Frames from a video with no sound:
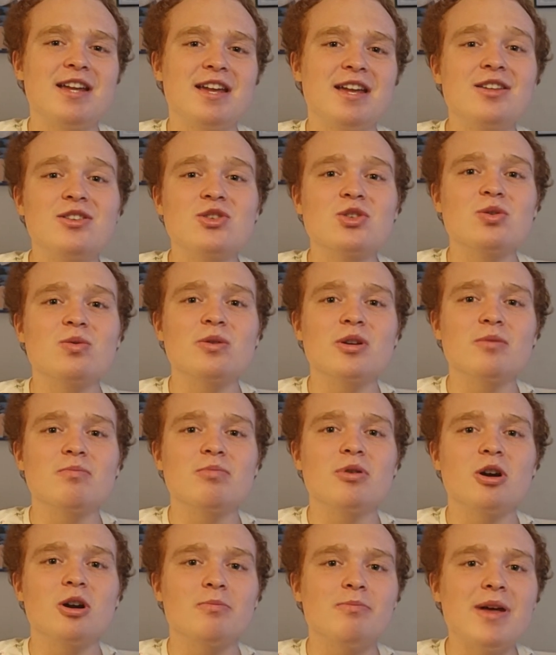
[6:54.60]
answering
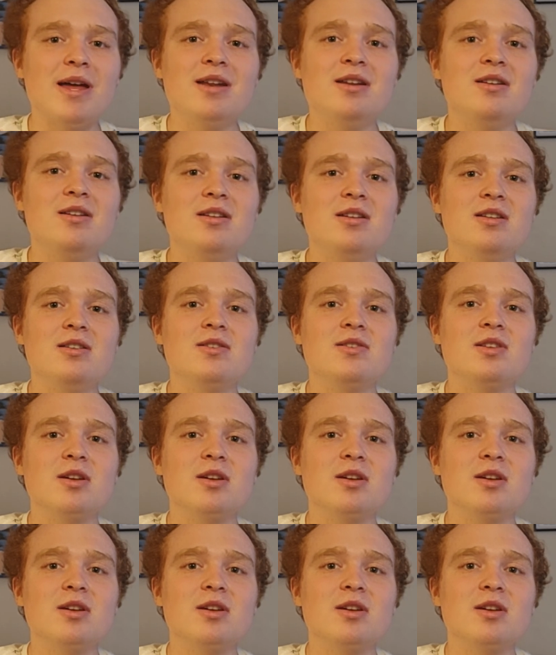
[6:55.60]
Parmenides